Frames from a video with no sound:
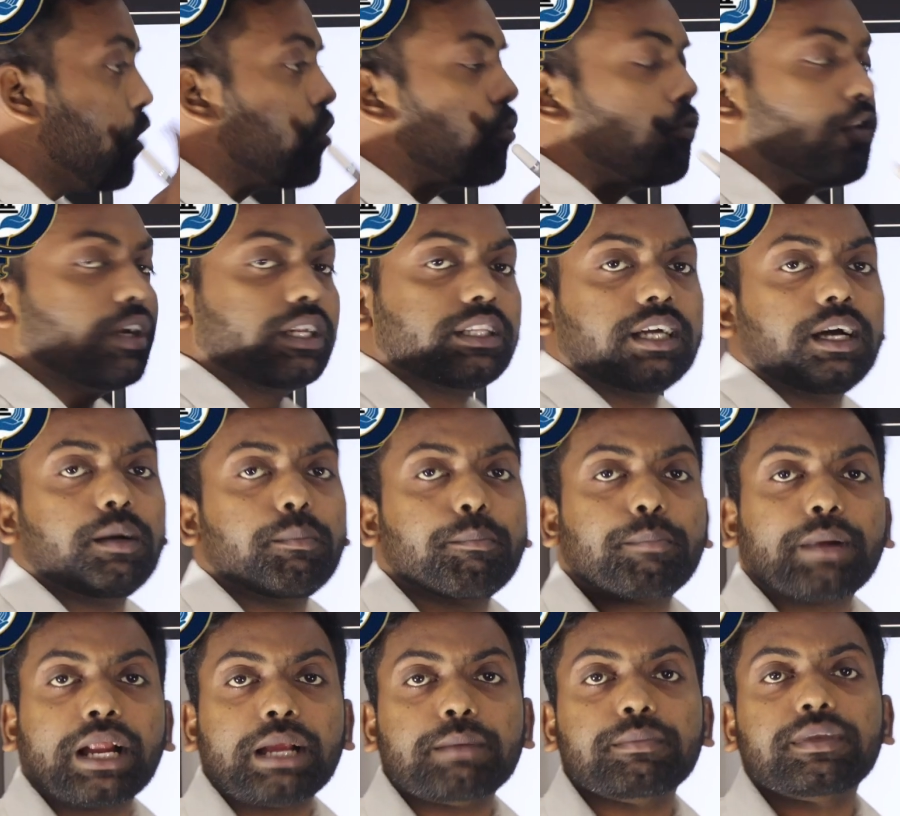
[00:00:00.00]
for the
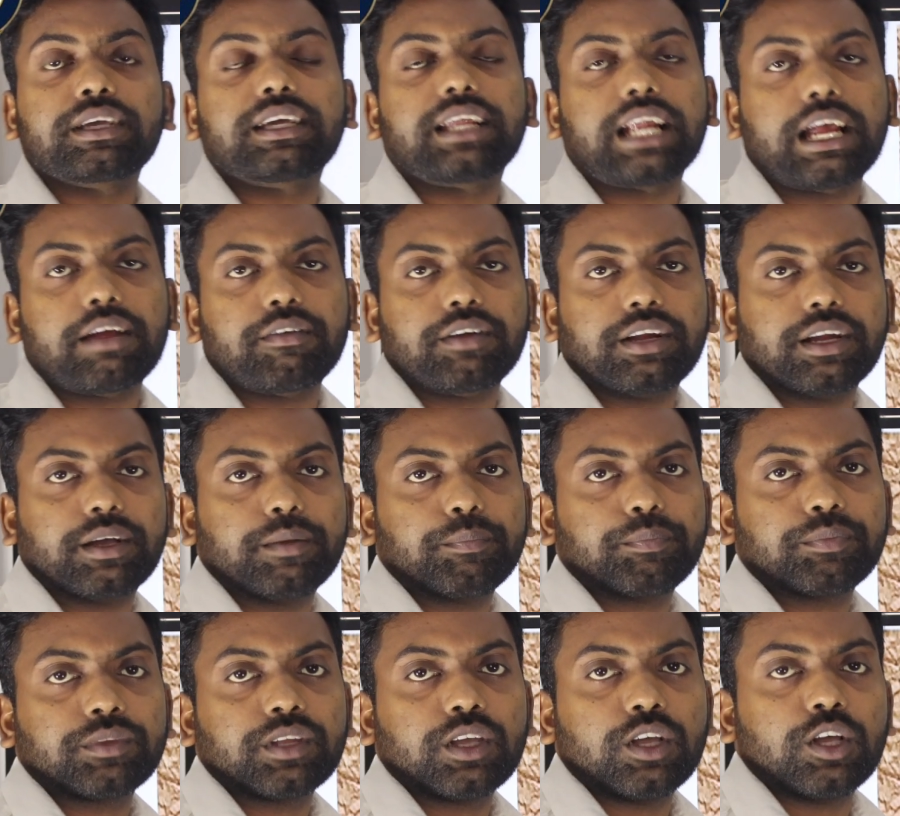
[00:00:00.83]
primary gravida.
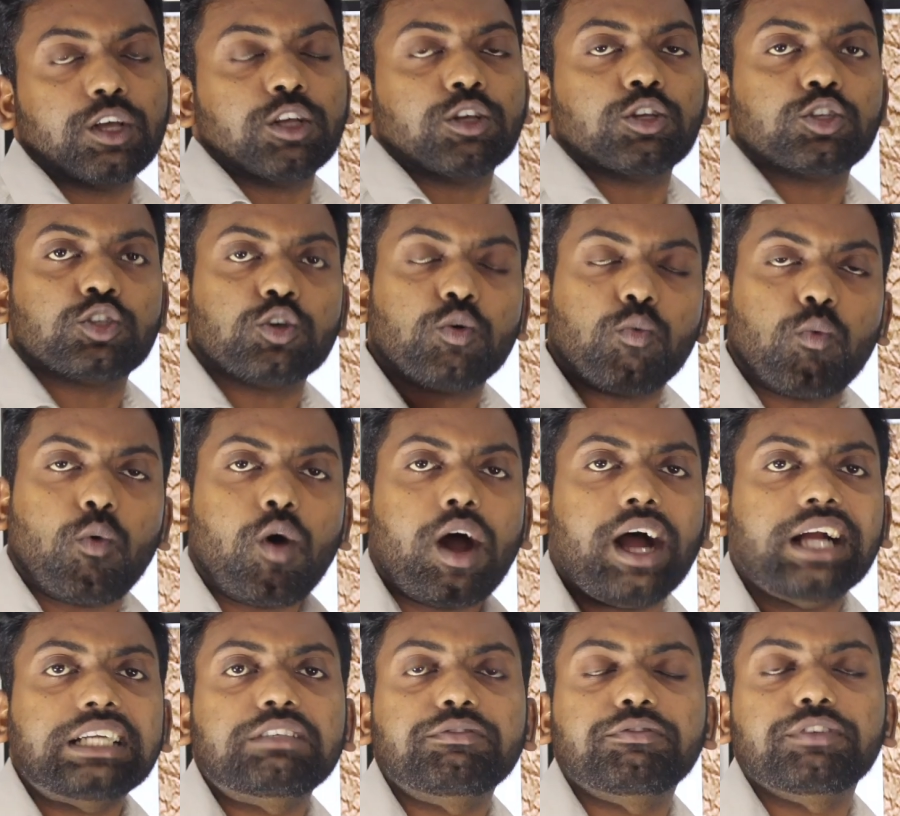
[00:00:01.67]
So
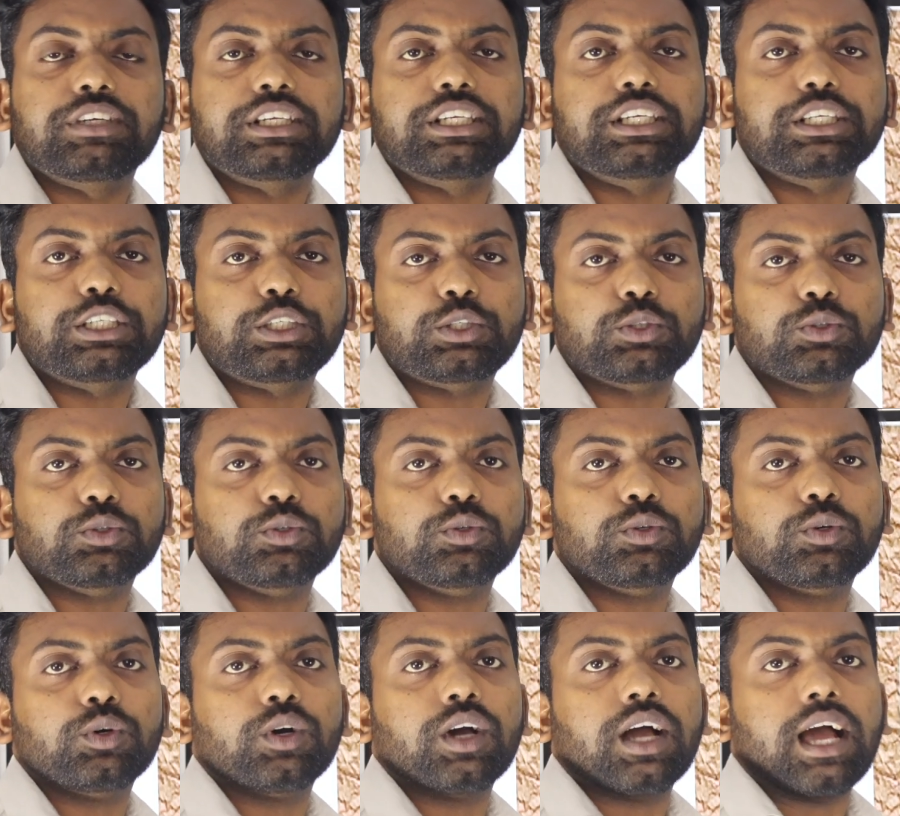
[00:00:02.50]
what we need
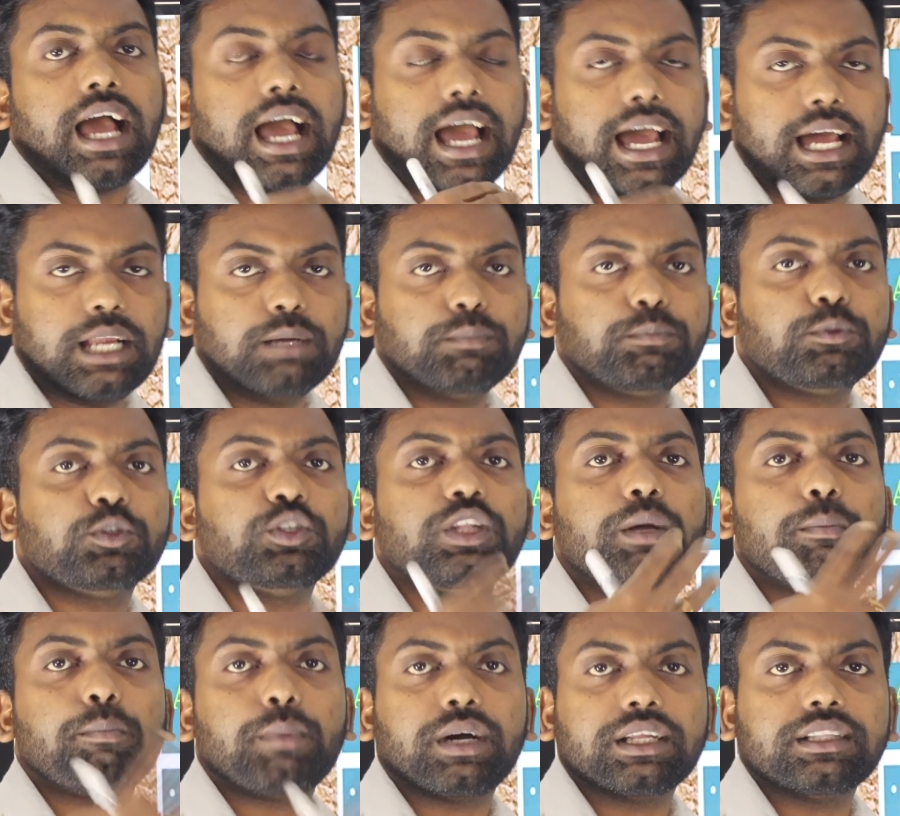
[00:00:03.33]
to help to
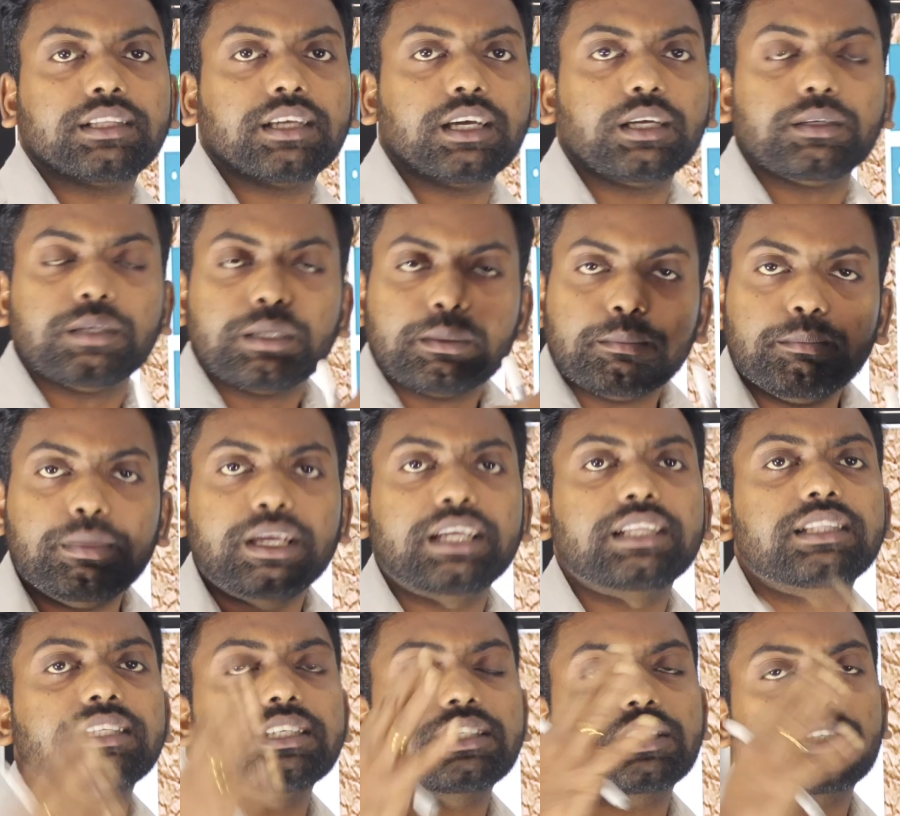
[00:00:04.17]
the mother
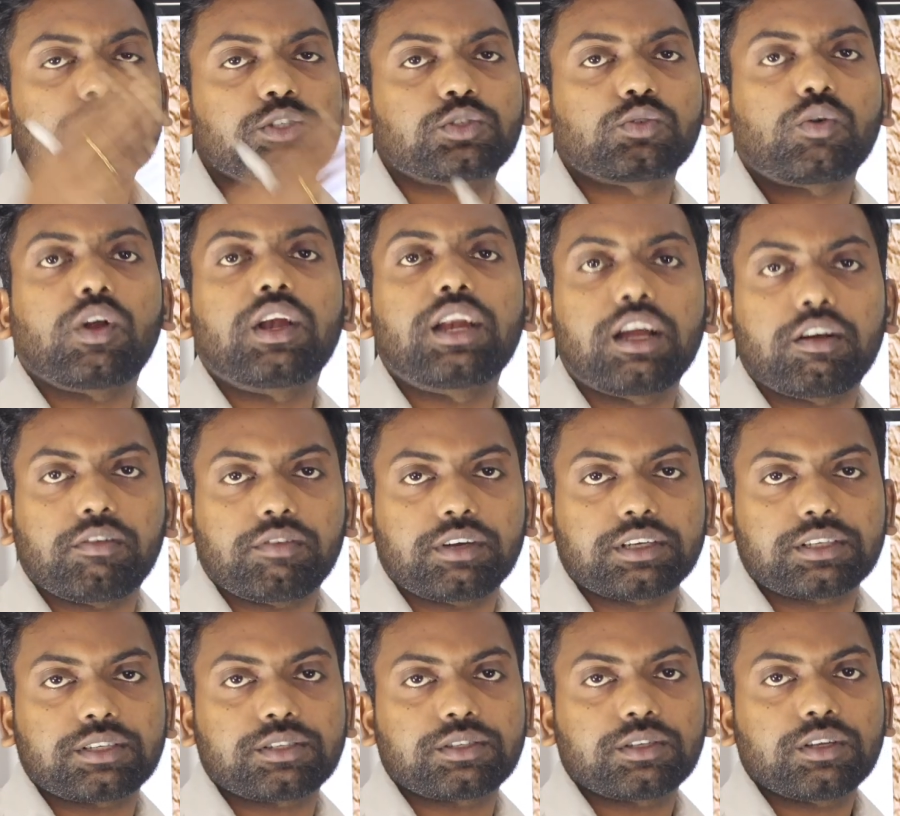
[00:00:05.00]
being this 12
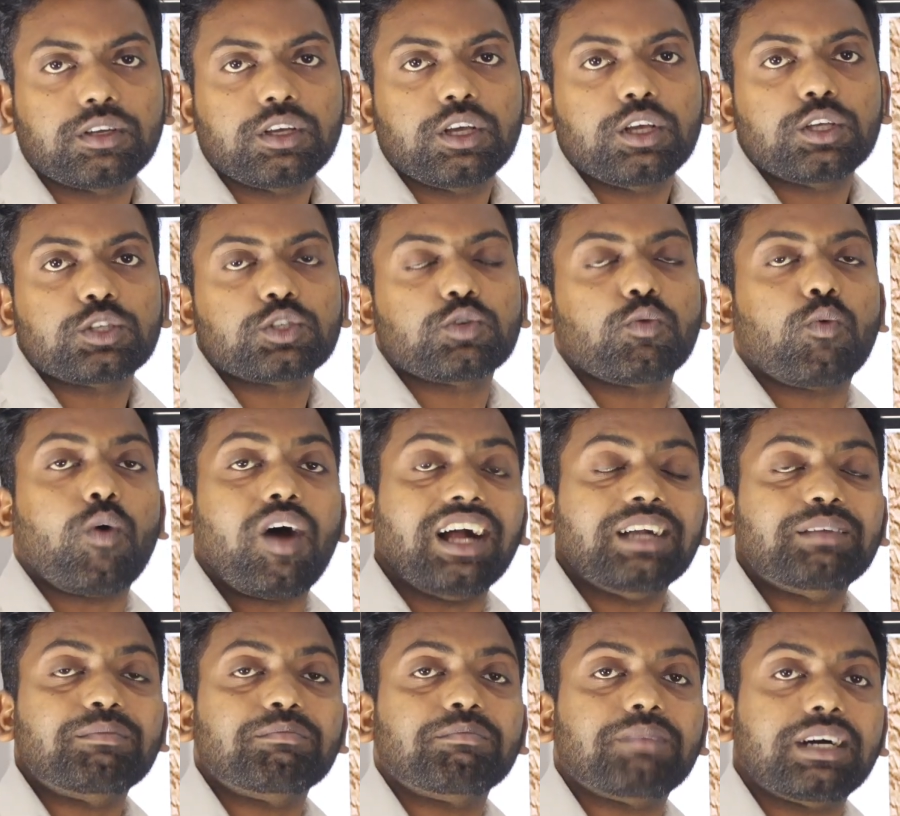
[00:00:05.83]
hours. So
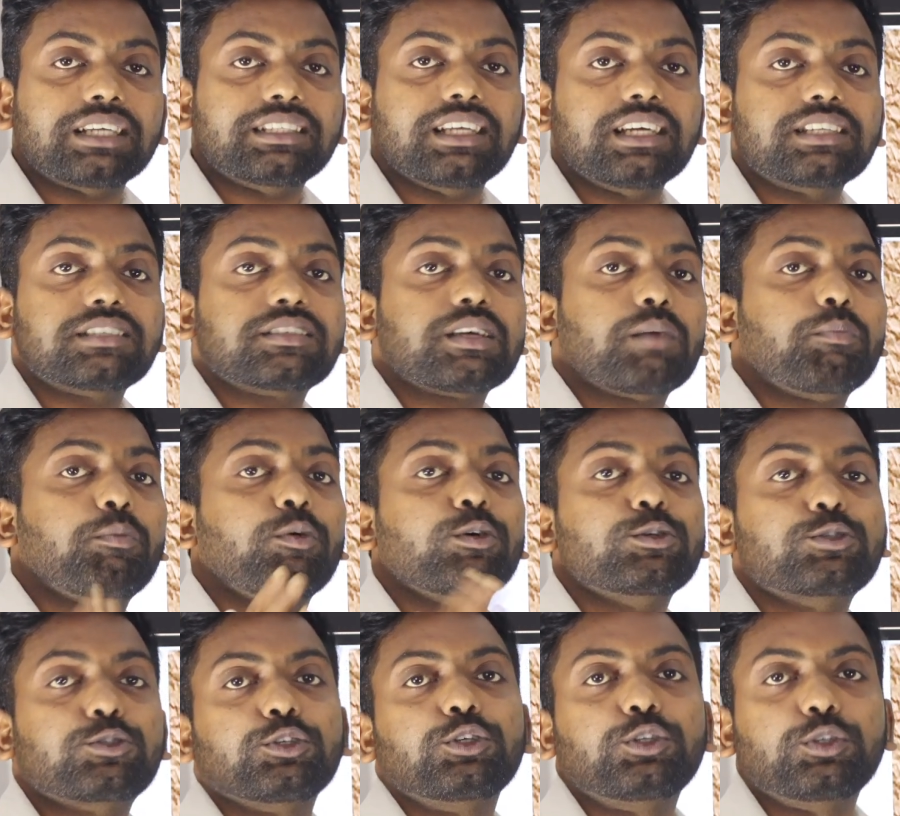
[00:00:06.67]
what mother
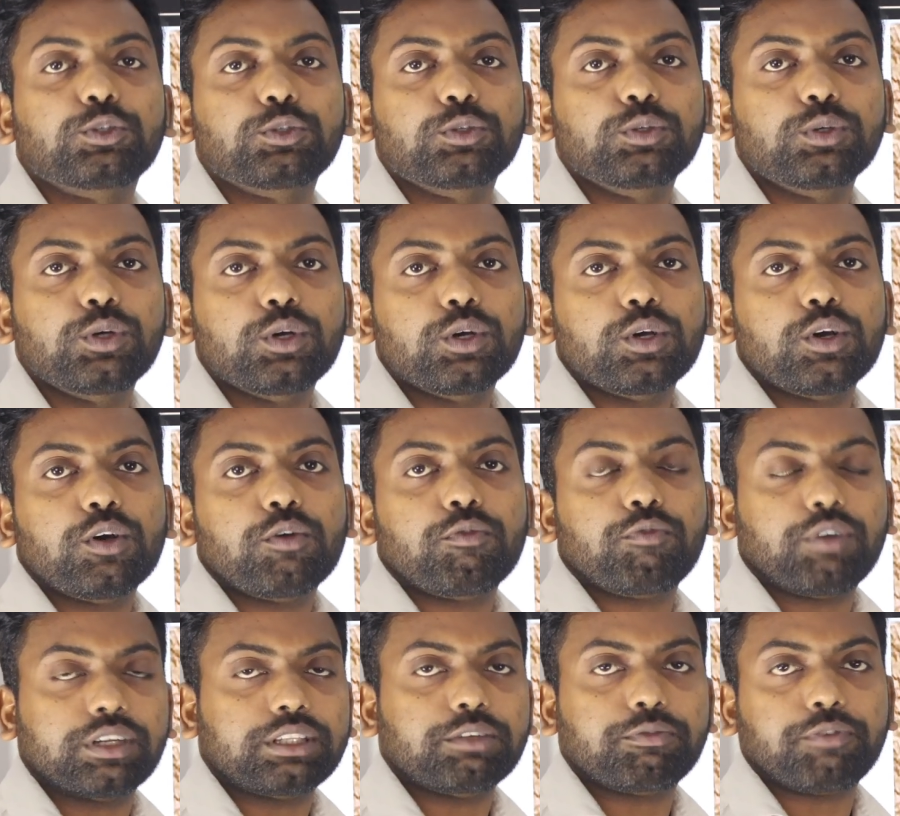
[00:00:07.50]
supposed to do
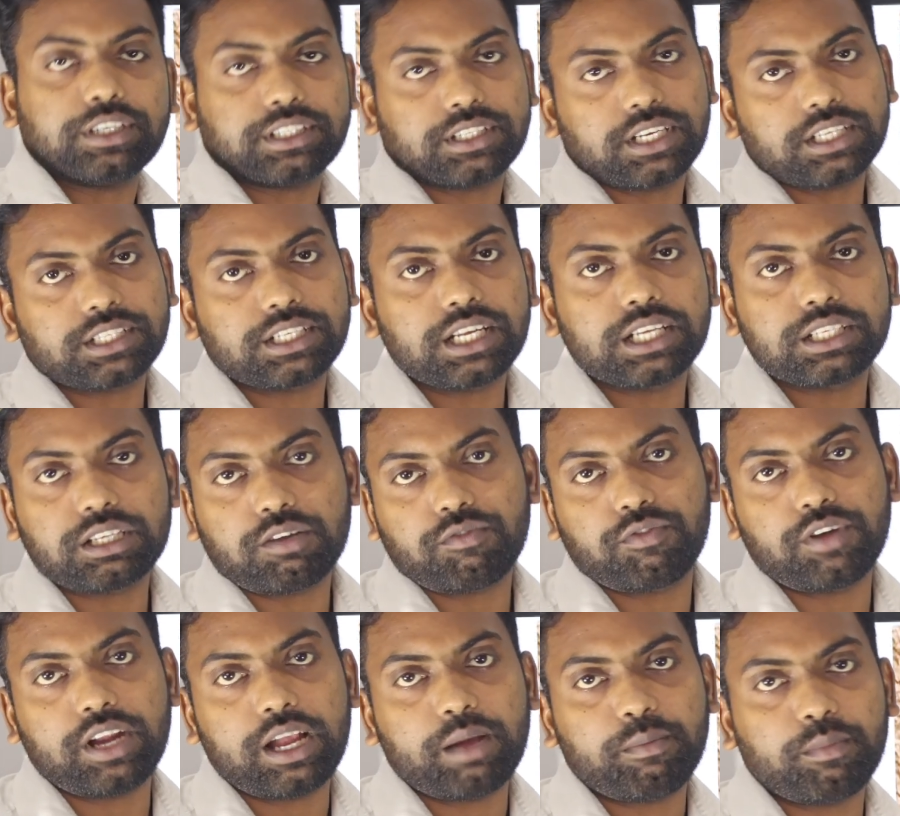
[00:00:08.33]
for the first stage
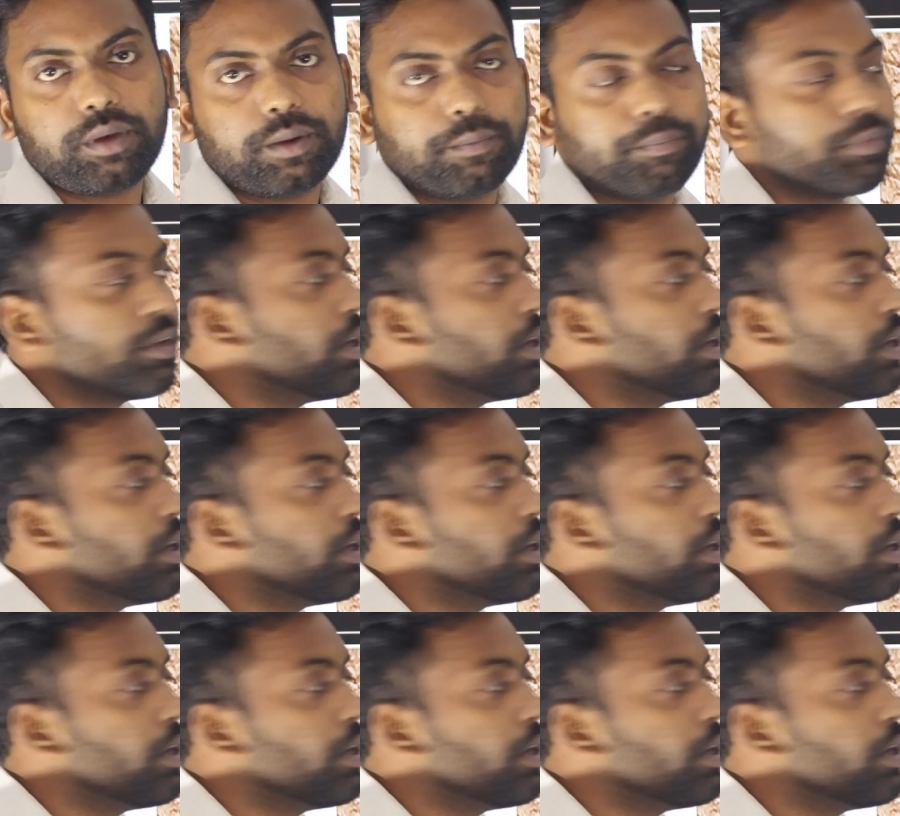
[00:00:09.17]
of labor.